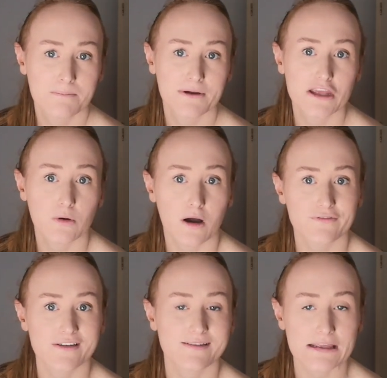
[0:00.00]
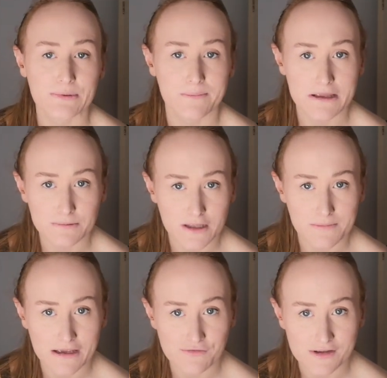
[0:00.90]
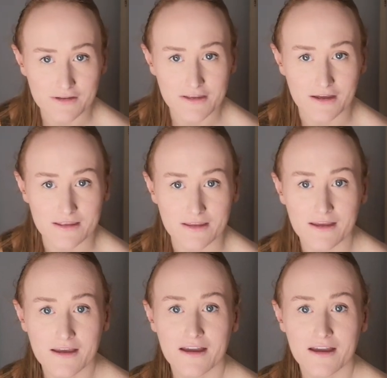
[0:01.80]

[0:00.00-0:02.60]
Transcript: But you often see when people are made redundant,